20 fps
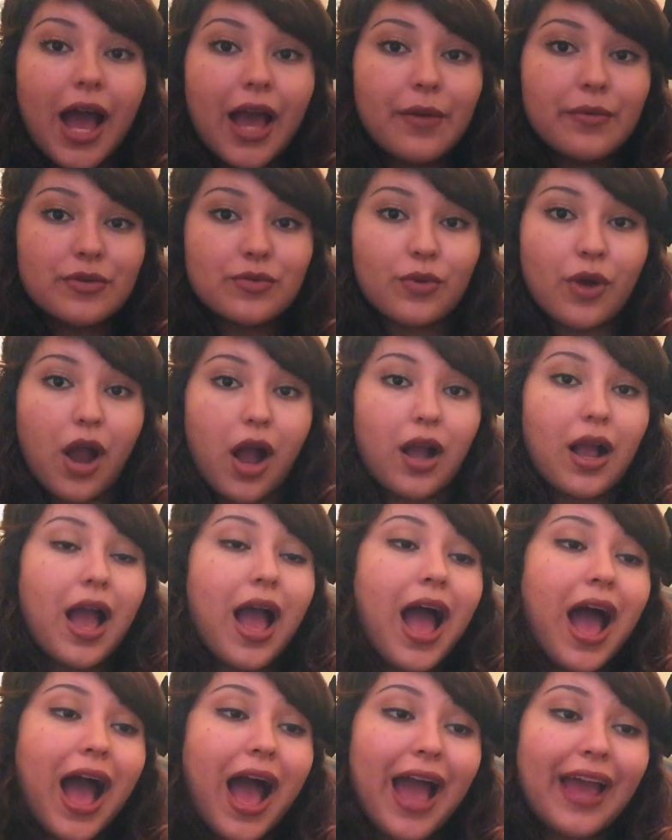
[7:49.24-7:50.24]
I was wrong.
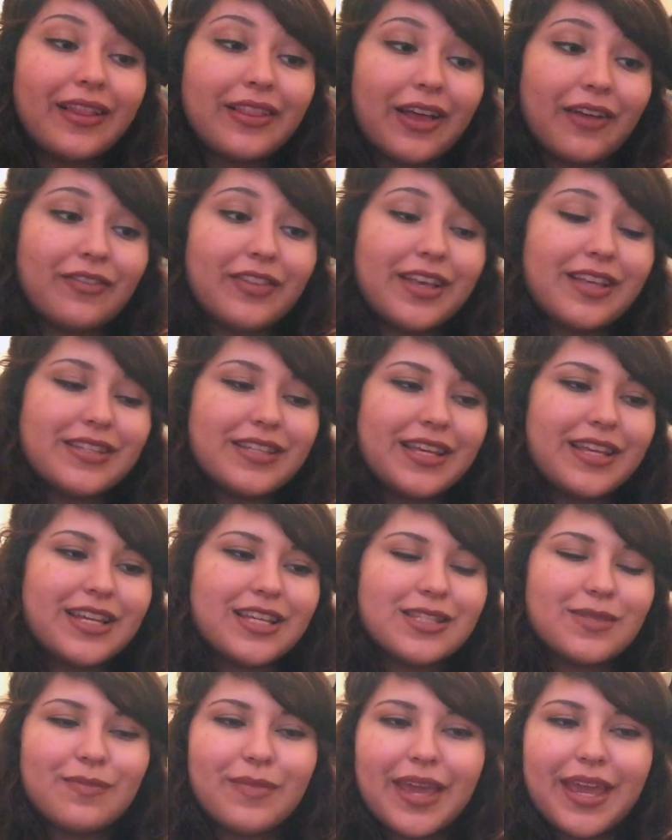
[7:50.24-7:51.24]
I love this. It
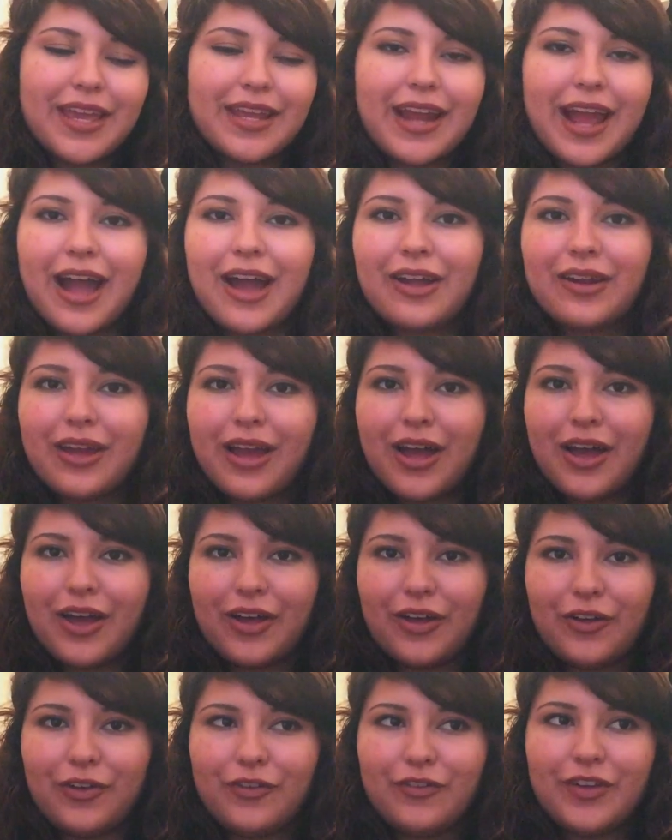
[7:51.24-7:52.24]
is made out
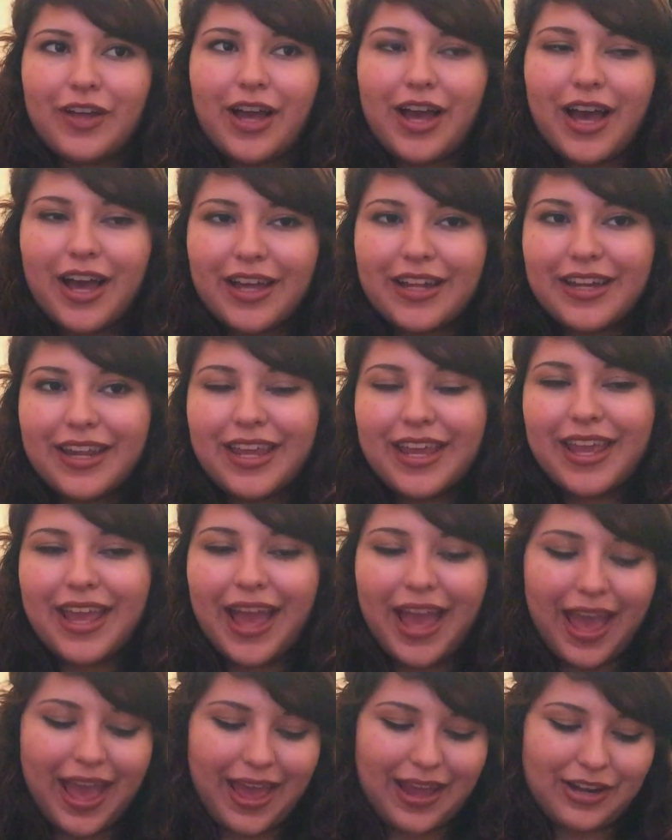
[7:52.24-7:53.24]
of
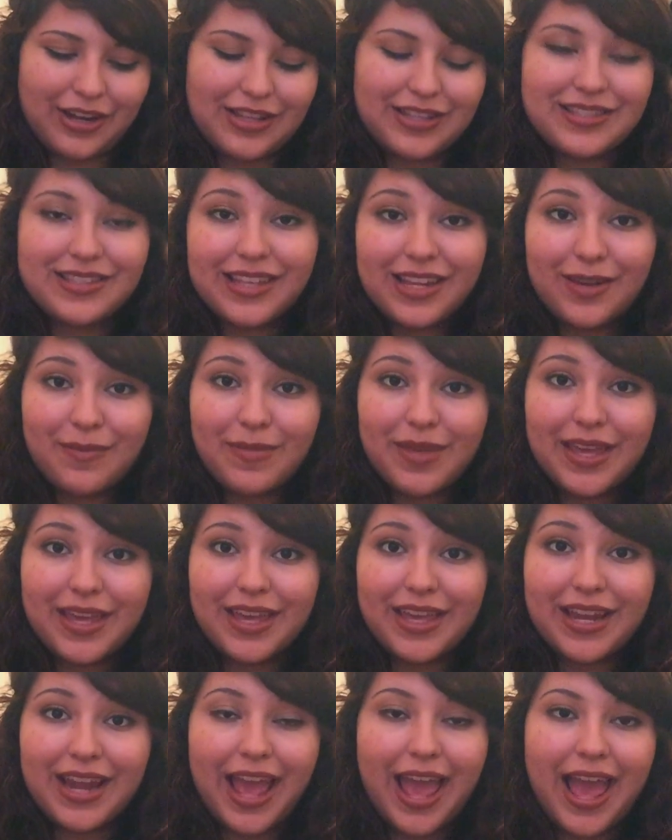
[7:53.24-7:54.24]
honey and
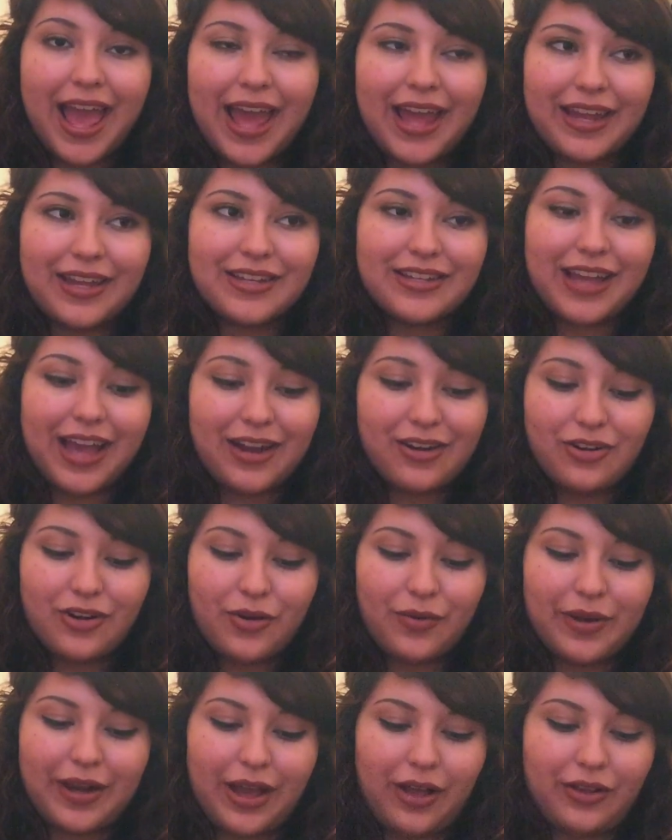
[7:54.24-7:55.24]
cinnamon and I don't
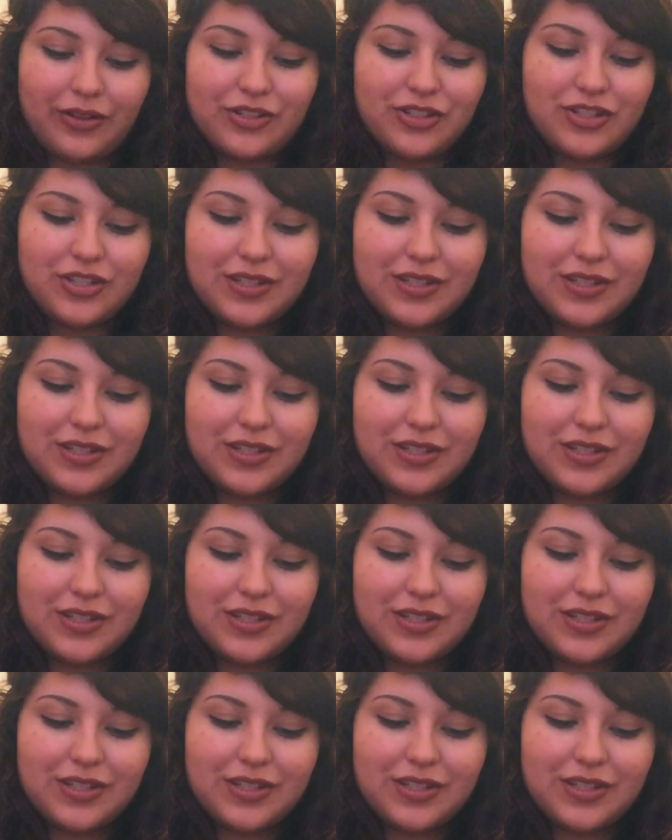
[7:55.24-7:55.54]
know what else.